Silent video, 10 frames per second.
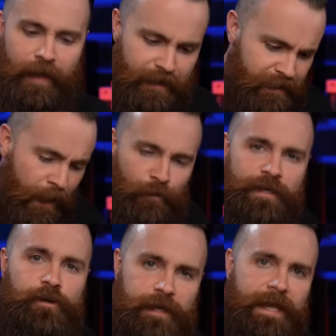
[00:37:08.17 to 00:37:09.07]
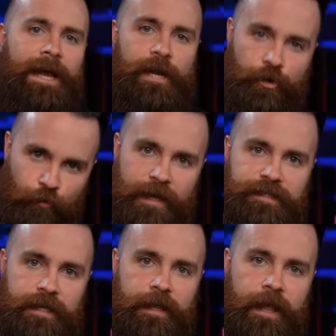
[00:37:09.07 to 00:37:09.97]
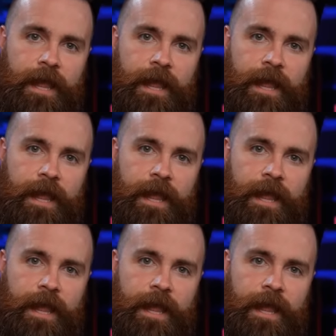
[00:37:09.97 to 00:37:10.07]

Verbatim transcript: That networking could get kind of crazy.